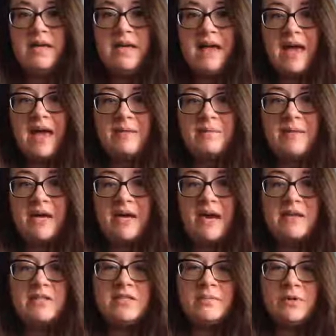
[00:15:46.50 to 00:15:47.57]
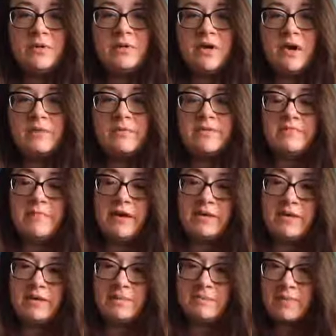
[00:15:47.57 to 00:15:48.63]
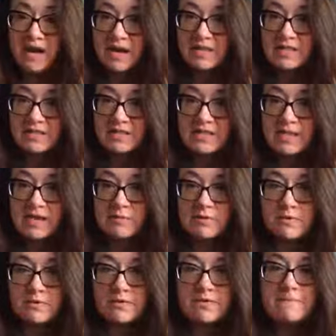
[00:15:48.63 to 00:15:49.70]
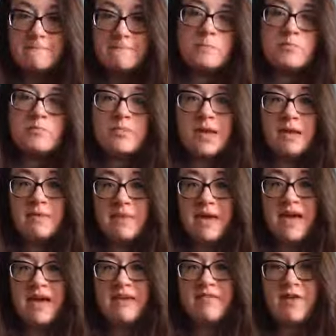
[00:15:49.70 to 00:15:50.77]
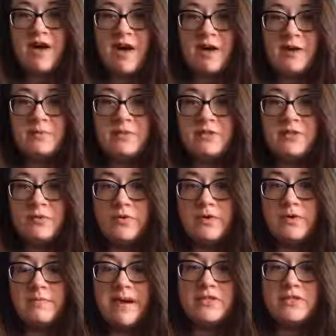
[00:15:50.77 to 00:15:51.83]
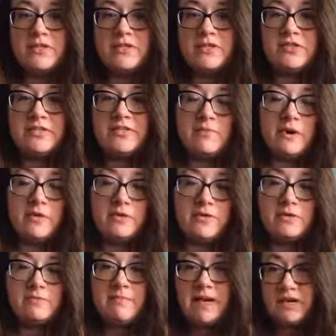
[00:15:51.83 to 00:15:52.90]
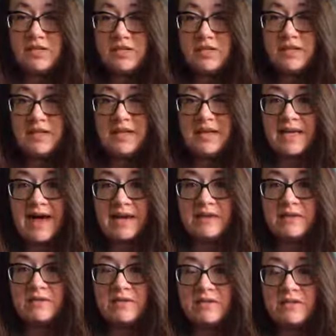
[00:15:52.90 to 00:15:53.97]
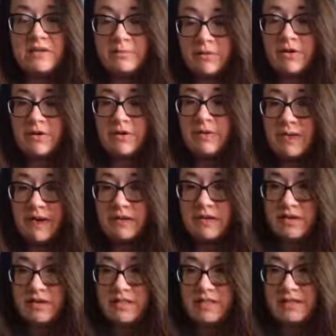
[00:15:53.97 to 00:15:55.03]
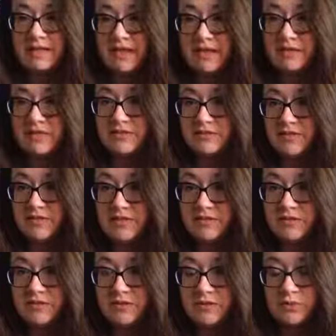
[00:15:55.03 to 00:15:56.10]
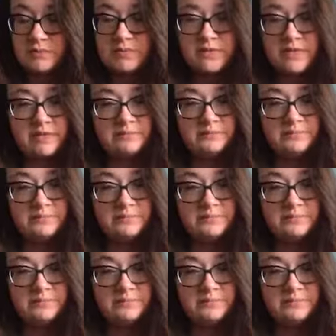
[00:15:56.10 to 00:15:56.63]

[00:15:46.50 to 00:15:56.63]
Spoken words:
And because the bulldog was buried by the stables, it may have helped the quartermaster's depot with managing the cattle that were corralled on site to feed the troops.